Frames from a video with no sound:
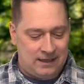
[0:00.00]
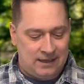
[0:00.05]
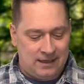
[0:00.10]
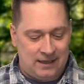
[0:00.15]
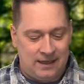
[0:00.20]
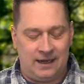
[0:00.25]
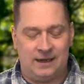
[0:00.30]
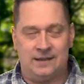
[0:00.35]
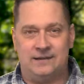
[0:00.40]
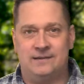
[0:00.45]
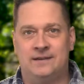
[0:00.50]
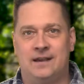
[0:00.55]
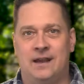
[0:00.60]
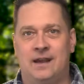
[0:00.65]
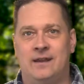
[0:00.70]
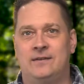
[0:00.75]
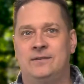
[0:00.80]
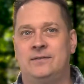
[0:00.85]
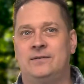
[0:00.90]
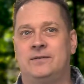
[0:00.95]
And it
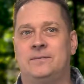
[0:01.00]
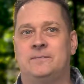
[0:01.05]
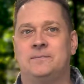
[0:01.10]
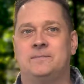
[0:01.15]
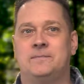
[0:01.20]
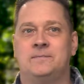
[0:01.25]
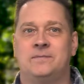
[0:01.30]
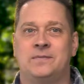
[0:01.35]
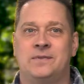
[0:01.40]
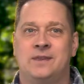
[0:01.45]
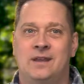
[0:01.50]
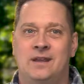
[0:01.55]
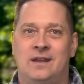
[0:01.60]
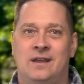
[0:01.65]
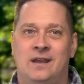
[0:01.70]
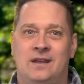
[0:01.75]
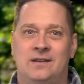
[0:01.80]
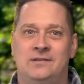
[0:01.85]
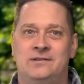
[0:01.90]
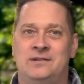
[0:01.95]
says,
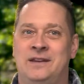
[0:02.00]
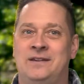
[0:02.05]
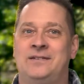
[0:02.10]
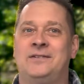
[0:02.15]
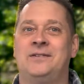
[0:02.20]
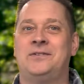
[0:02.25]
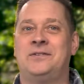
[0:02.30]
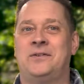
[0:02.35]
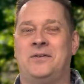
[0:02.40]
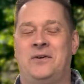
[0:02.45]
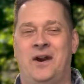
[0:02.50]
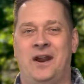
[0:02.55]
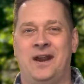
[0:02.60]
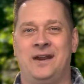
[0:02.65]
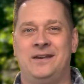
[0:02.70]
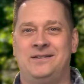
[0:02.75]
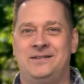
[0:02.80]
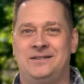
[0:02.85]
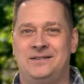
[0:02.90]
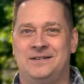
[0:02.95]
Jesus
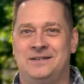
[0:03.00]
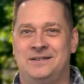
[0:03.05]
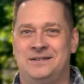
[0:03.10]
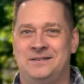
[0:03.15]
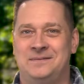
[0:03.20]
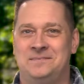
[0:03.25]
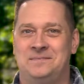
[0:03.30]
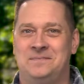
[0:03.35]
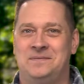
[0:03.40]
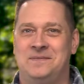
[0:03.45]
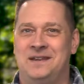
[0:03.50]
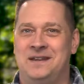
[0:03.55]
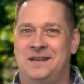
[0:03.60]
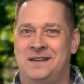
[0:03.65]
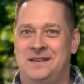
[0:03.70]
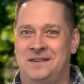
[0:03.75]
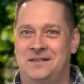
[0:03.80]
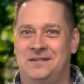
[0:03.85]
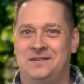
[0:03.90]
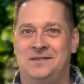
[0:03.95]
Christ
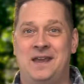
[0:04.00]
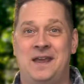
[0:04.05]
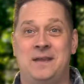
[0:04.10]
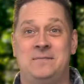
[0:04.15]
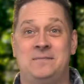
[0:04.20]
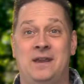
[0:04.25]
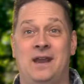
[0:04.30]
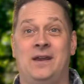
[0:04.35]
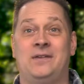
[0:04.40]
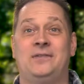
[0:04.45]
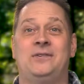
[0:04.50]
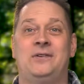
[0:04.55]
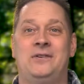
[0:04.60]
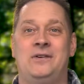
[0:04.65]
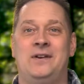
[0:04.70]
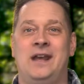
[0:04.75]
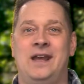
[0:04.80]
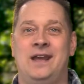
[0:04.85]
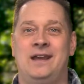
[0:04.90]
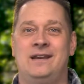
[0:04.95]
the same
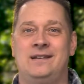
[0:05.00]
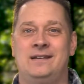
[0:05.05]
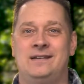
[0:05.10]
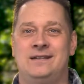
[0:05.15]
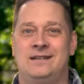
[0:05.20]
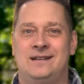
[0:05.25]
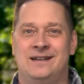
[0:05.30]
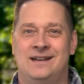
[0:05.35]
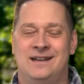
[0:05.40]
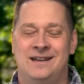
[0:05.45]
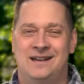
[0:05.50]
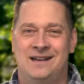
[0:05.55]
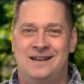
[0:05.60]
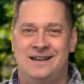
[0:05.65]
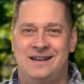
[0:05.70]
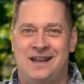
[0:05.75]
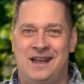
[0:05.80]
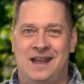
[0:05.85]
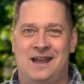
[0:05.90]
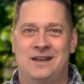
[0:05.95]
yesterday
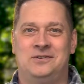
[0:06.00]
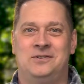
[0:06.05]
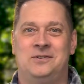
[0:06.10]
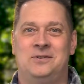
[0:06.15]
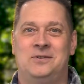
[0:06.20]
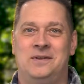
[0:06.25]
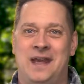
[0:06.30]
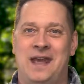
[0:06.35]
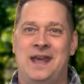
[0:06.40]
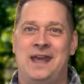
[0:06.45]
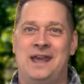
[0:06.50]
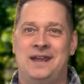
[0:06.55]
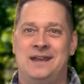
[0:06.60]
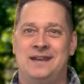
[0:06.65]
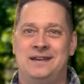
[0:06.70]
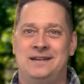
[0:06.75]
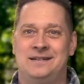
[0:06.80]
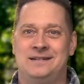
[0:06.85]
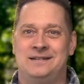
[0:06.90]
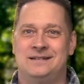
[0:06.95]
and
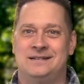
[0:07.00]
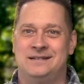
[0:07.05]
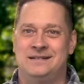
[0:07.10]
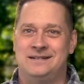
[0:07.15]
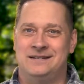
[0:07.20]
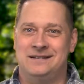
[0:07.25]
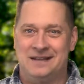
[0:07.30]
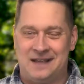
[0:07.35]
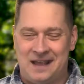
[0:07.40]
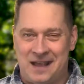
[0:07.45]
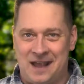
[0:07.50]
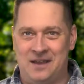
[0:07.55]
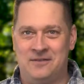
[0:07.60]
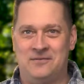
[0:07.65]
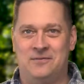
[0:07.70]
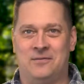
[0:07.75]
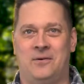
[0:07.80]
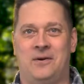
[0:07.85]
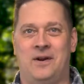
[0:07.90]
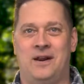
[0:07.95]
today and
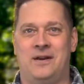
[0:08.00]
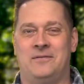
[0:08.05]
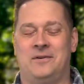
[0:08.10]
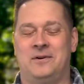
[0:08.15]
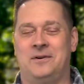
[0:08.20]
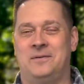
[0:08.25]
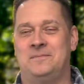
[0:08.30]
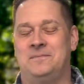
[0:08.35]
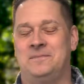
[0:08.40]
forever.